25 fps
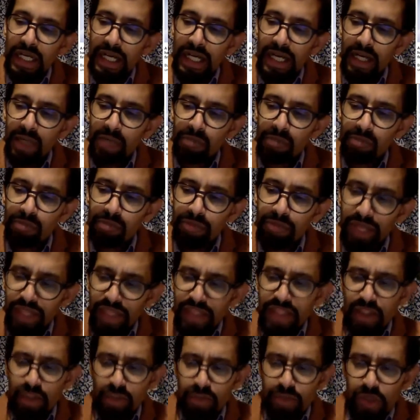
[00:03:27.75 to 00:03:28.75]
But I
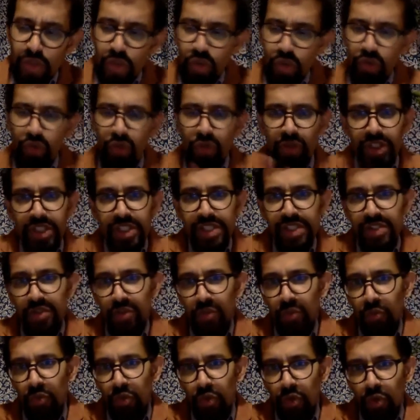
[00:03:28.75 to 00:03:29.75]
think it'd be useful just
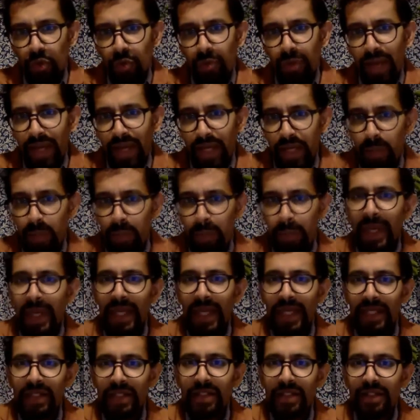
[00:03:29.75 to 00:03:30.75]
to roll back a
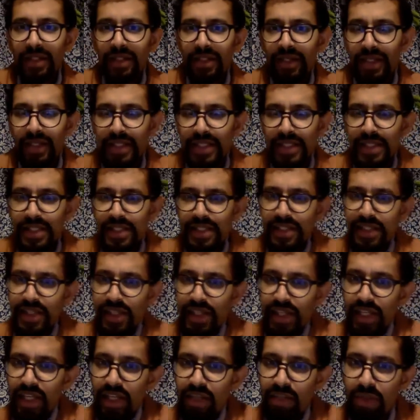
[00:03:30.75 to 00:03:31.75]
bit and just
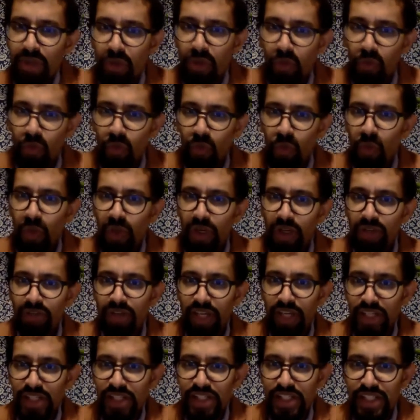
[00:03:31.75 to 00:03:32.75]
think about what a
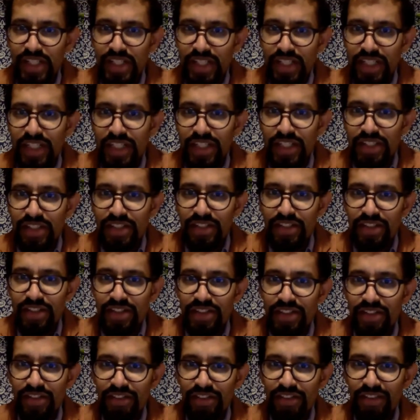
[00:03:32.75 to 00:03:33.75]
vaccine is,
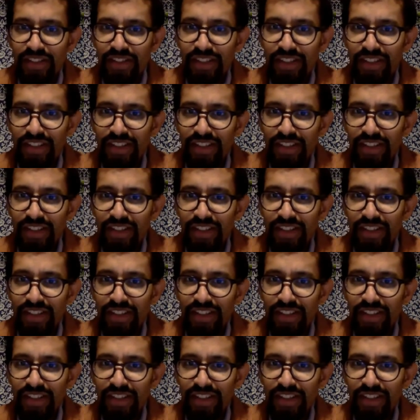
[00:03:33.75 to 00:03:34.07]
right?